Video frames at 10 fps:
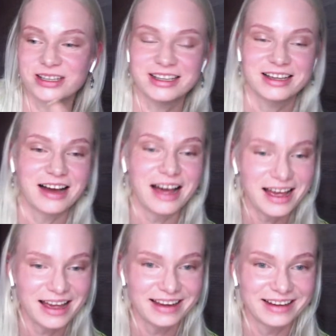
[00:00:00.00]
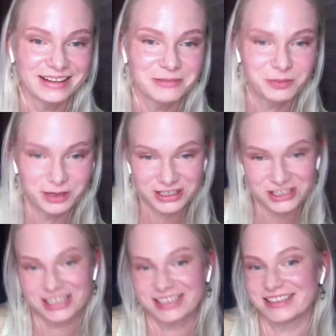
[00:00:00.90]
to Kai,
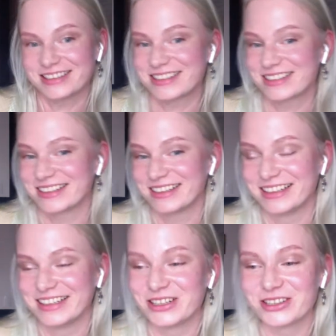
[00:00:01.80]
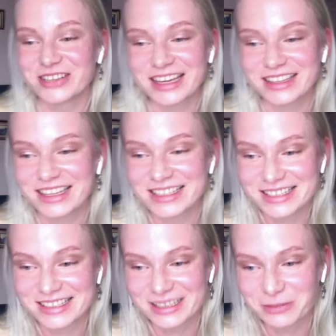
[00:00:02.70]
Peaches. Okay,
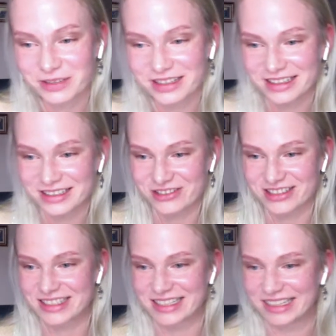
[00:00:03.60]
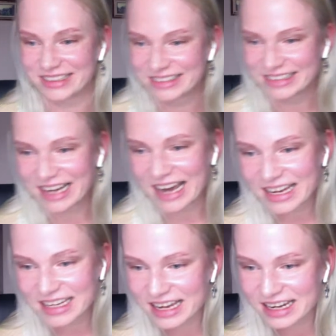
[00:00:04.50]
that's gonna be interesting.
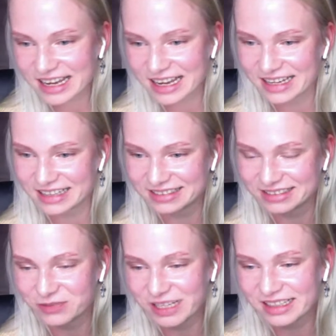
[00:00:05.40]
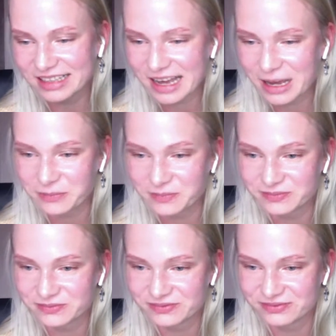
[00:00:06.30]
Hi, Nana.
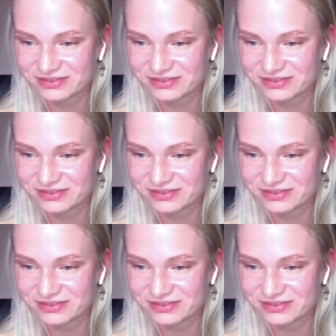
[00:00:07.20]
Welcome.